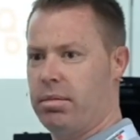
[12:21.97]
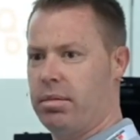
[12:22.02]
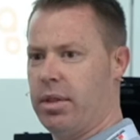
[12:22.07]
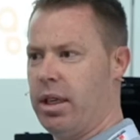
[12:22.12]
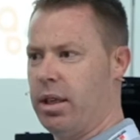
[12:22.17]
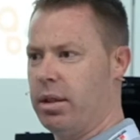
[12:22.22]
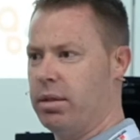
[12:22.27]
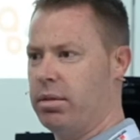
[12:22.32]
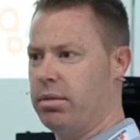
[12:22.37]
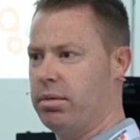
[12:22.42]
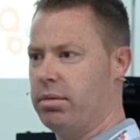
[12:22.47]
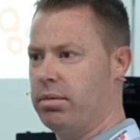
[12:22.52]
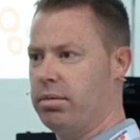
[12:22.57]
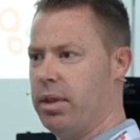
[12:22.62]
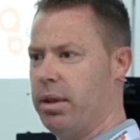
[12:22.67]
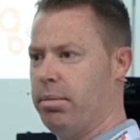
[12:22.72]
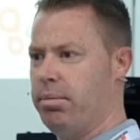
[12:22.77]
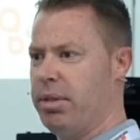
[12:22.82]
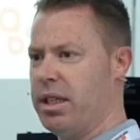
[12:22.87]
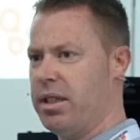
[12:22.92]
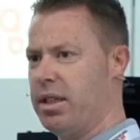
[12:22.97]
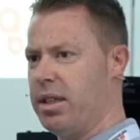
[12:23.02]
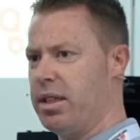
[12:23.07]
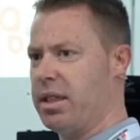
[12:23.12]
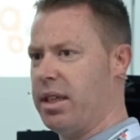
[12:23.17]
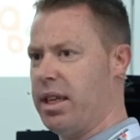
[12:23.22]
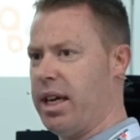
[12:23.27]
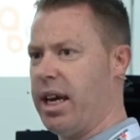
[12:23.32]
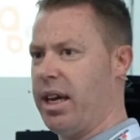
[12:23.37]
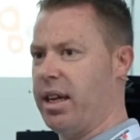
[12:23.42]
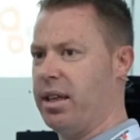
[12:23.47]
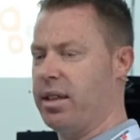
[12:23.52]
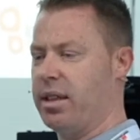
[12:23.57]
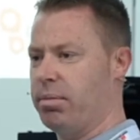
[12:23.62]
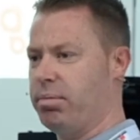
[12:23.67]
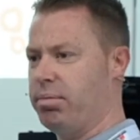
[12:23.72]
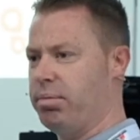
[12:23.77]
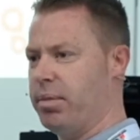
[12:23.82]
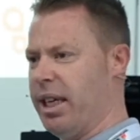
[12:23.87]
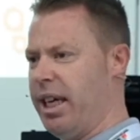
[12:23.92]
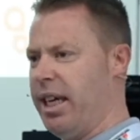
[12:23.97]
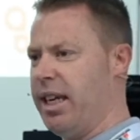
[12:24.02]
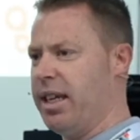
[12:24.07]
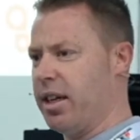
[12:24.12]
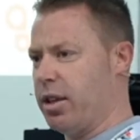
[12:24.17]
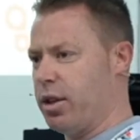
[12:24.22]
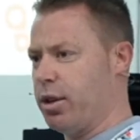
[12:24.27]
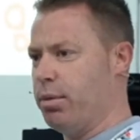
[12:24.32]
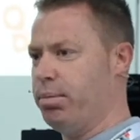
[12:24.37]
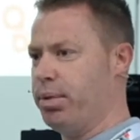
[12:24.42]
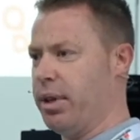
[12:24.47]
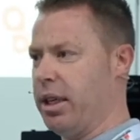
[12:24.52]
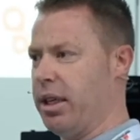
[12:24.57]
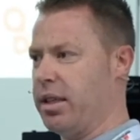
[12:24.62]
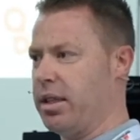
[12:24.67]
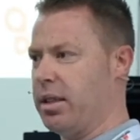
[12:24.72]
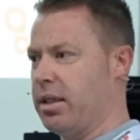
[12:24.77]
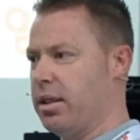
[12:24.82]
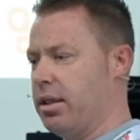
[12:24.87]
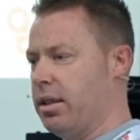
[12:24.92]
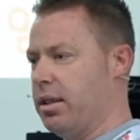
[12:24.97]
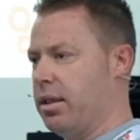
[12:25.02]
You know, in business today, the leading companies